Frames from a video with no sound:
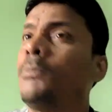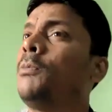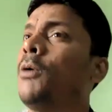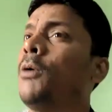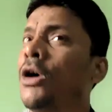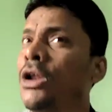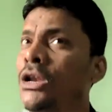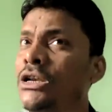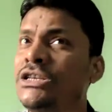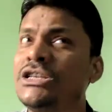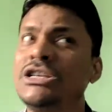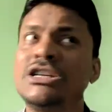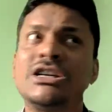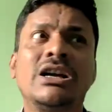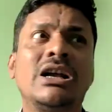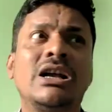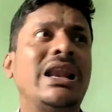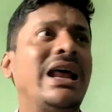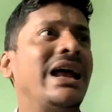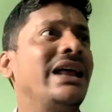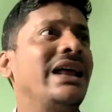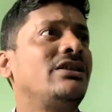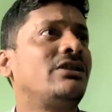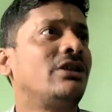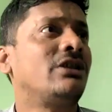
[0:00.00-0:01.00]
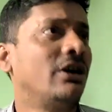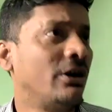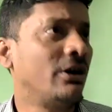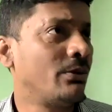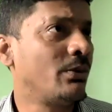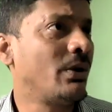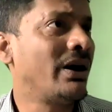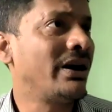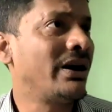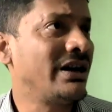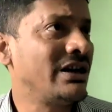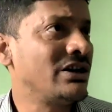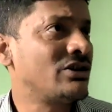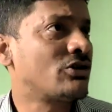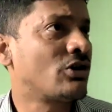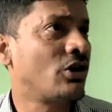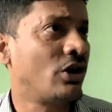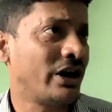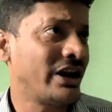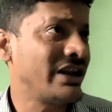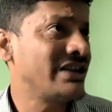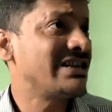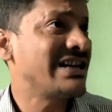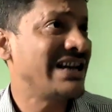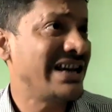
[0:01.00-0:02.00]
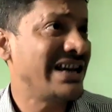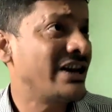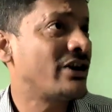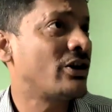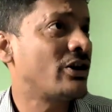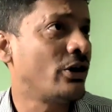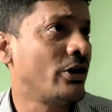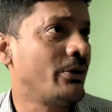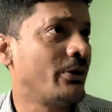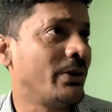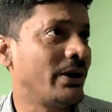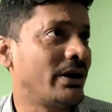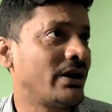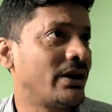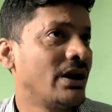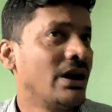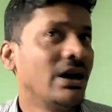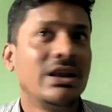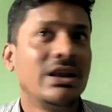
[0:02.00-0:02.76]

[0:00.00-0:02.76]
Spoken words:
political, and third one is called as a economic.